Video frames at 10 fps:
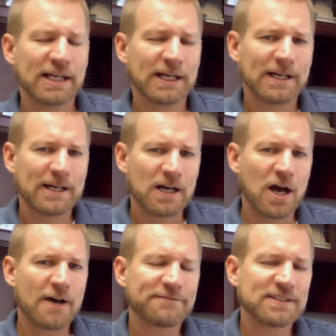
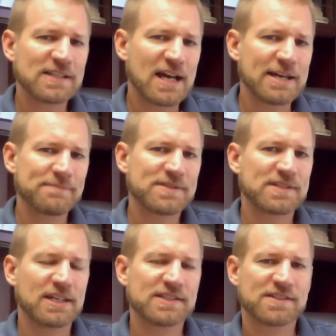Oftentimes
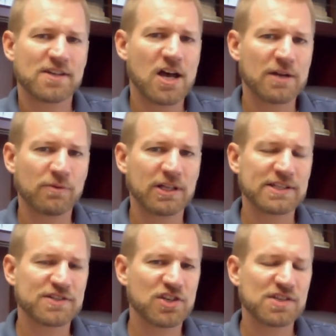it's thought, well,
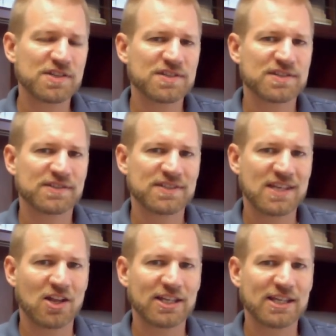is Jesus
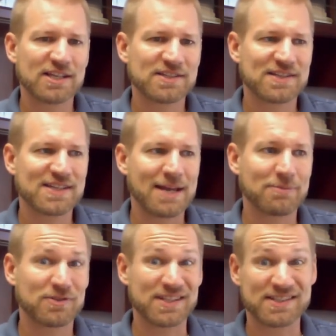telling his
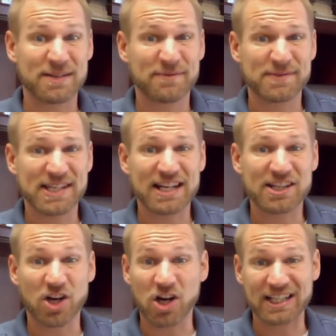disciples that some of them standing
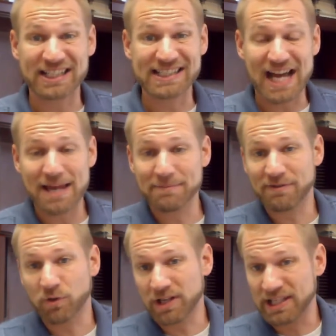there aren't going to die
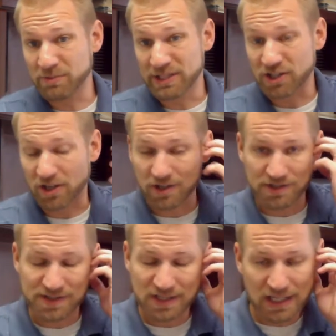before he
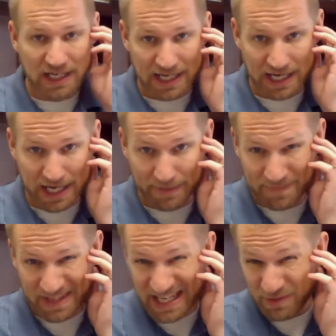returns?
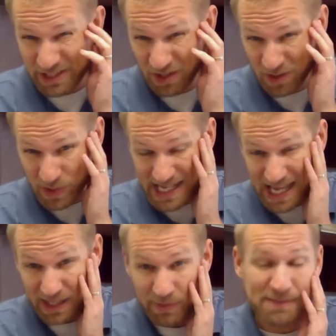We don't know
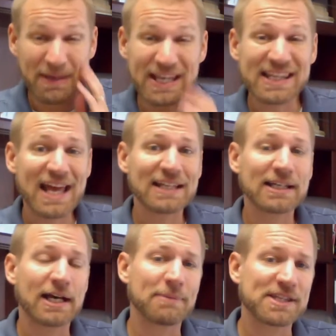exactly what to make of that,
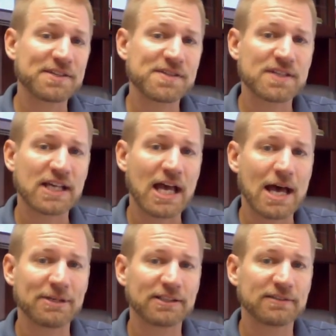but this is a
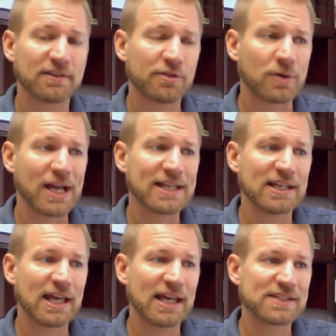common thread
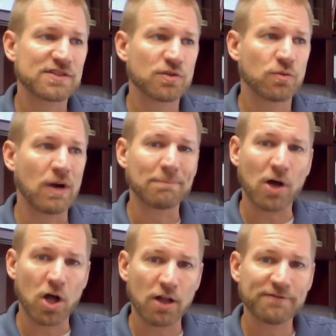as to what
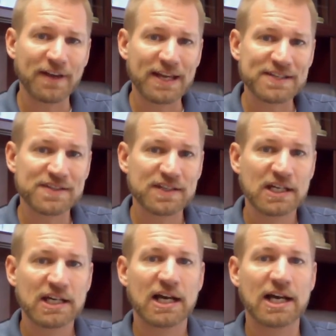Paul faced
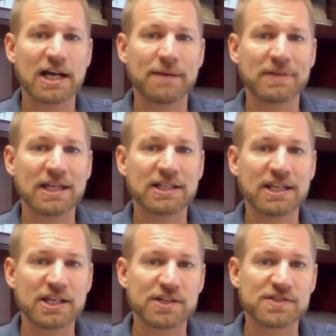in
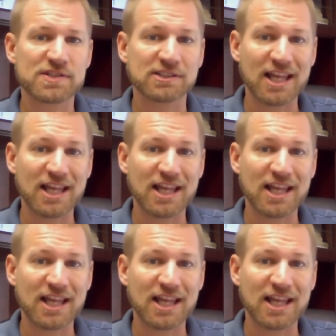his